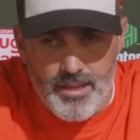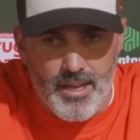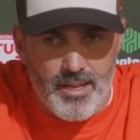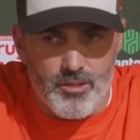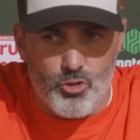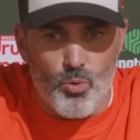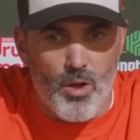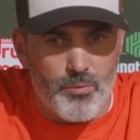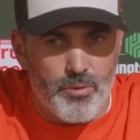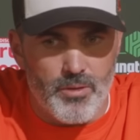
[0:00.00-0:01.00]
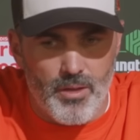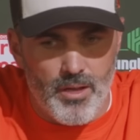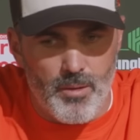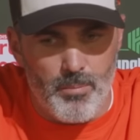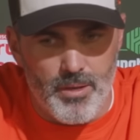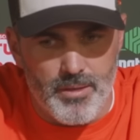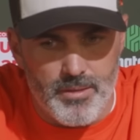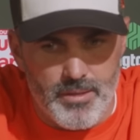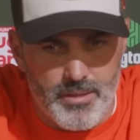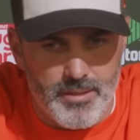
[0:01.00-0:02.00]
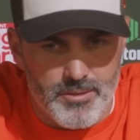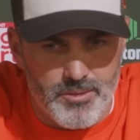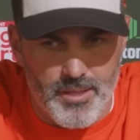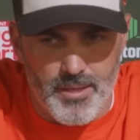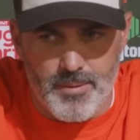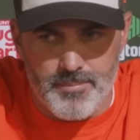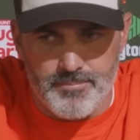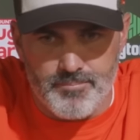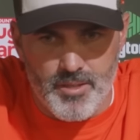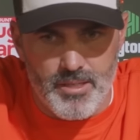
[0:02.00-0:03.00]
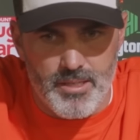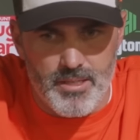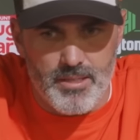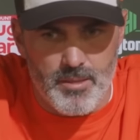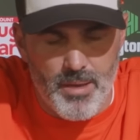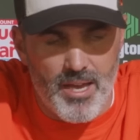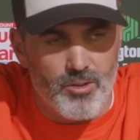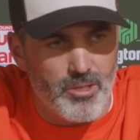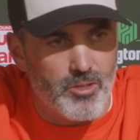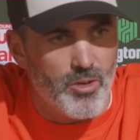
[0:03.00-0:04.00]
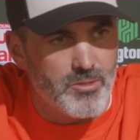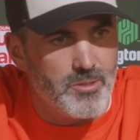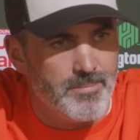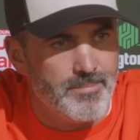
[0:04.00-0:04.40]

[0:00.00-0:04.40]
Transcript: He got hit too often, but he's he battled like crazy.